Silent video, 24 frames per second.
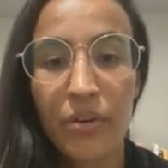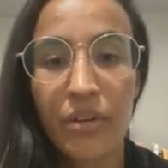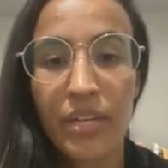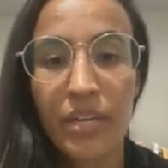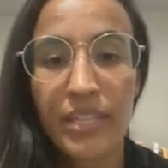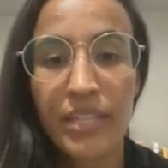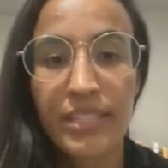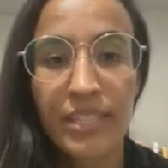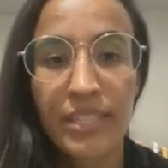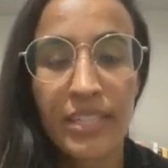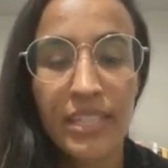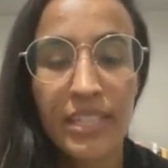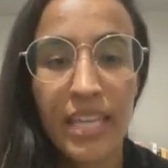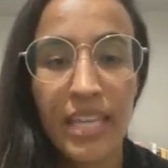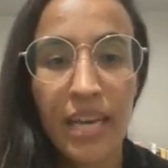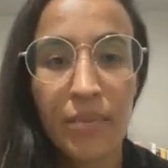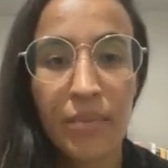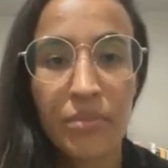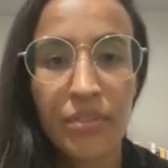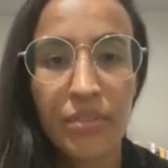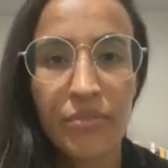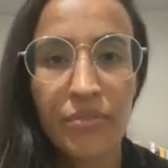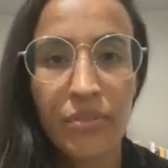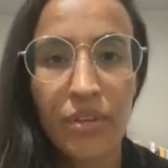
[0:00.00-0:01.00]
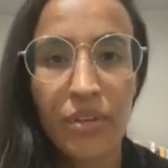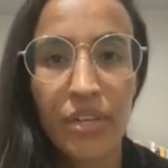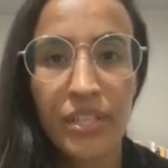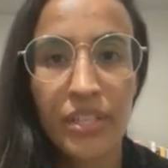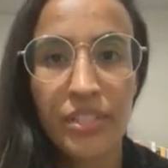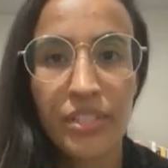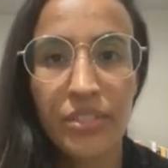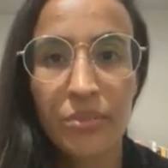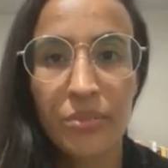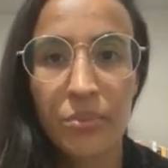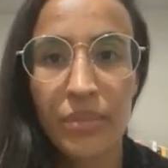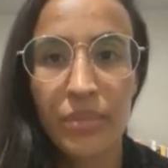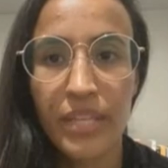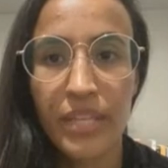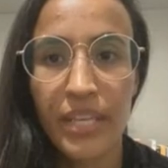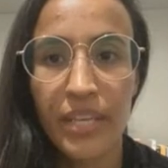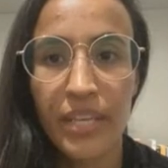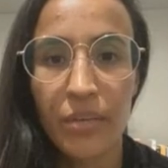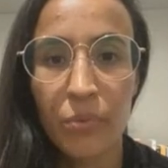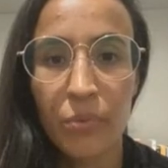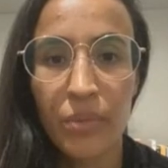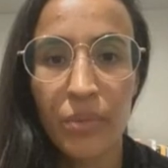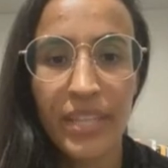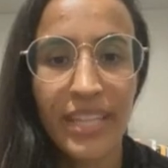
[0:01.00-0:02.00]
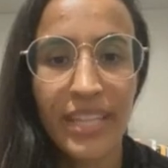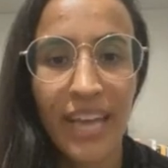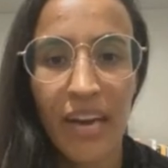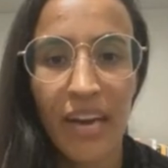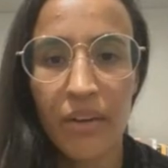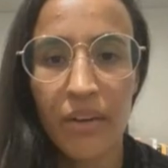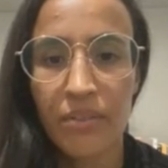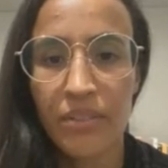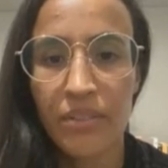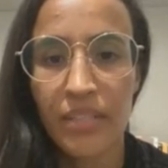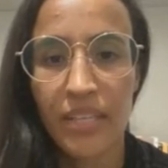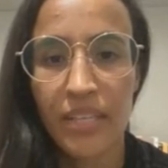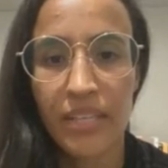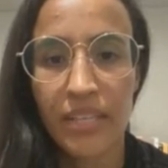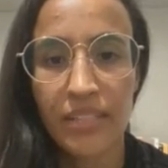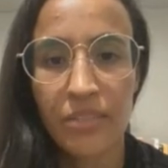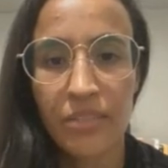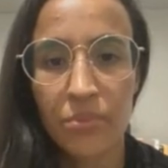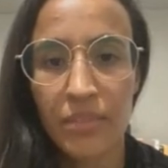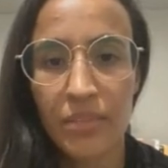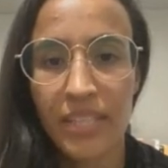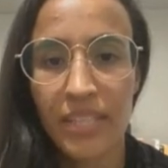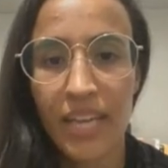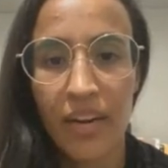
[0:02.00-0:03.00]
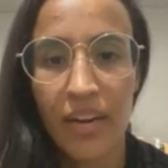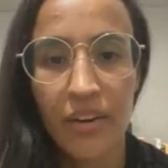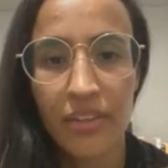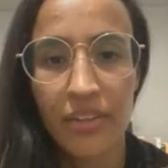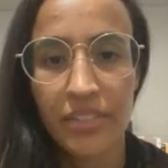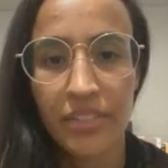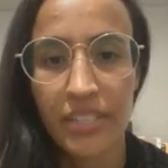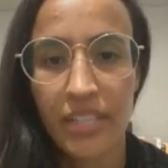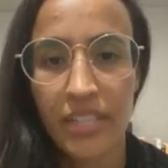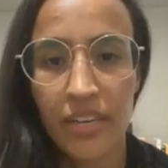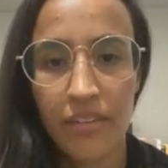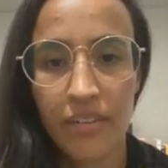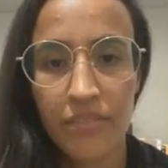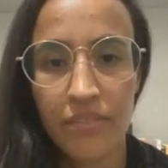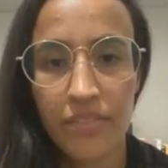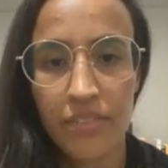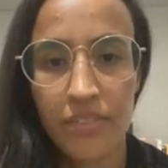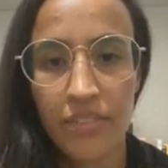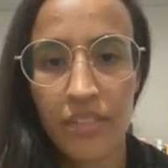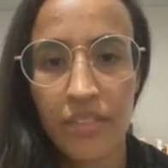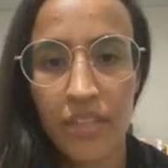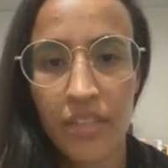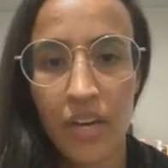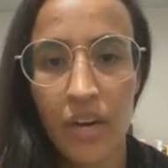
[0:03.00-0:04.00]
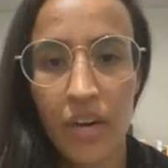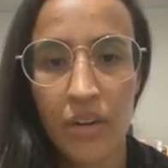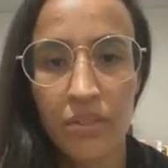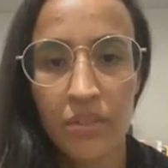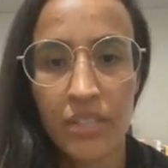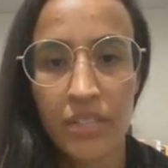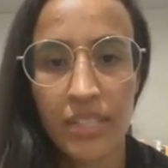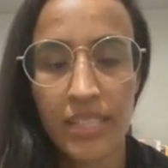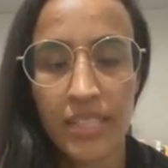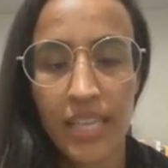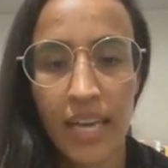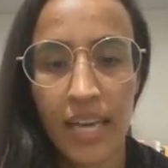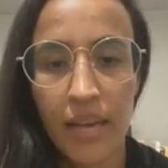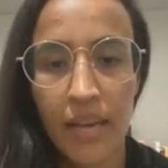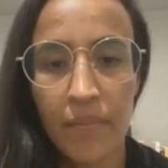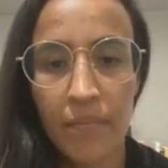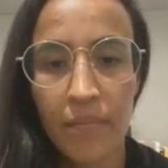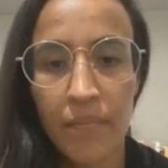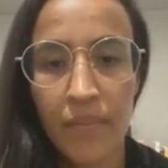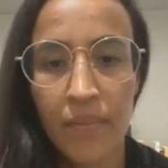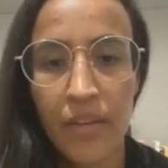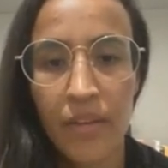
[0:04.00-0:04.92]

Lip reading: Sometimes, of course, we doubt things, we doubt ourselves all the time.